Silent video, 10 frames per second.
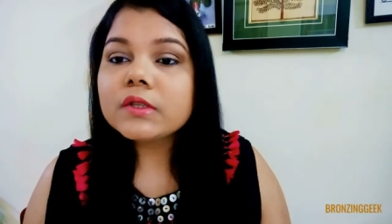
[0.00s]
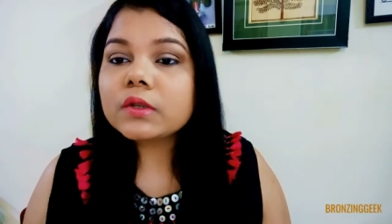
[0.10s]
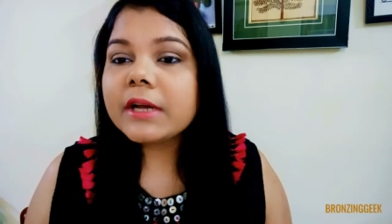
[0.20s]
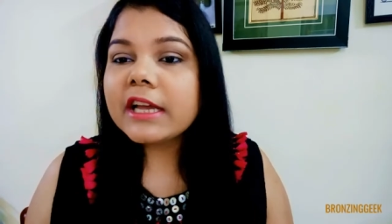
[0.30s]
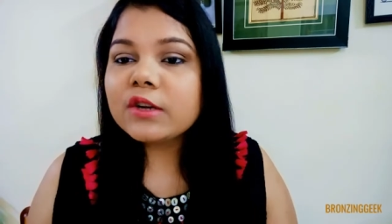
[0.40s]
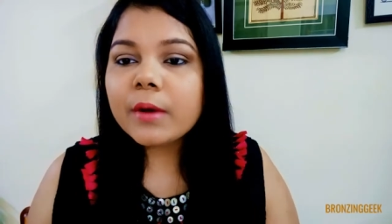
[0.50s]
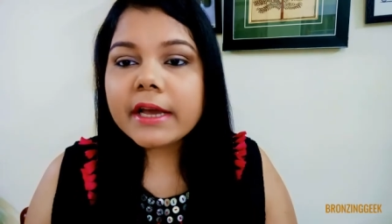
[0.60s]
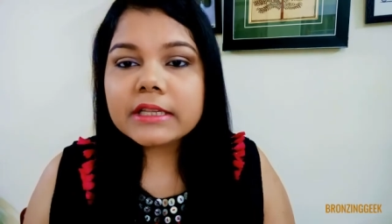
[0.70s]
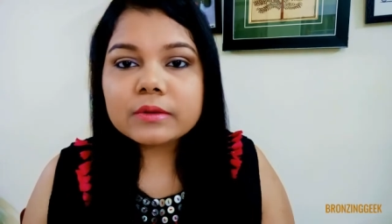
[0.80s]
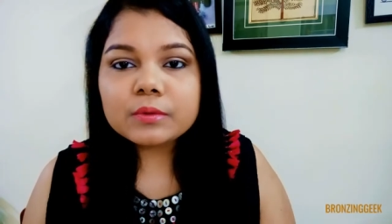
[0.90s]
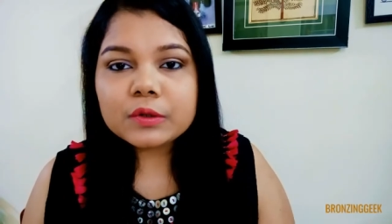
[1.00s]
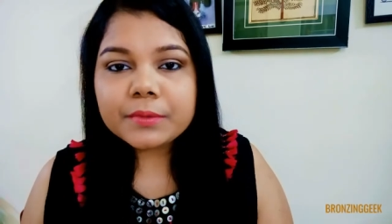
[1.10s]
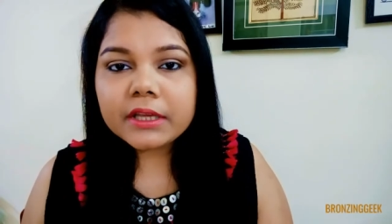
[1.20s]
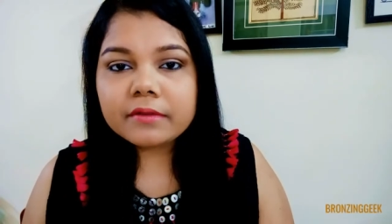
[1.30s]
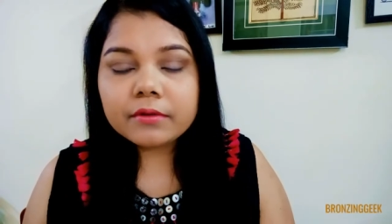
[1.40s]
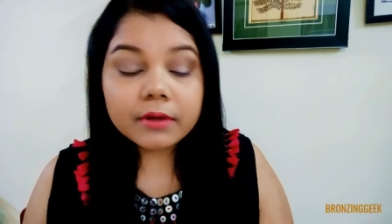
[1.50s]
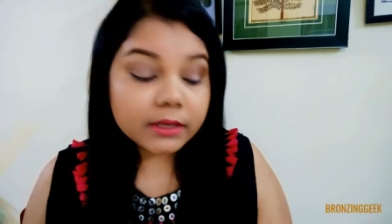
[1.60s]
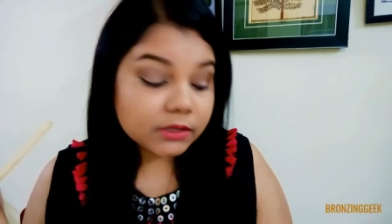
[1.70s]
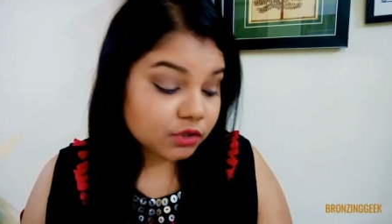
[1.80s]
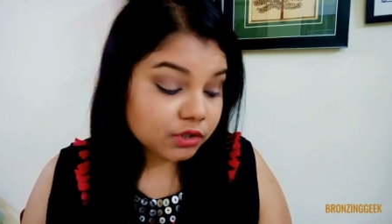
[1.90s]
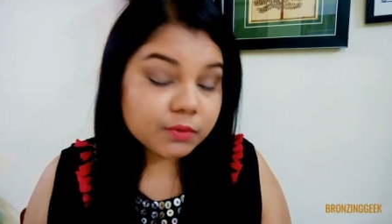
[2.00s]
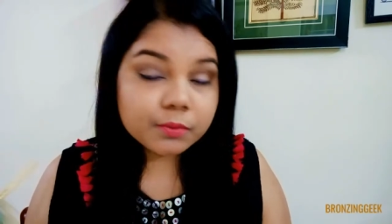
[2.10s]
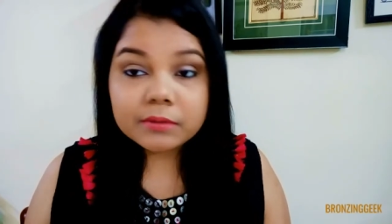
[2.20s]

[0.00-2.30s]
So my advice would be, if you can just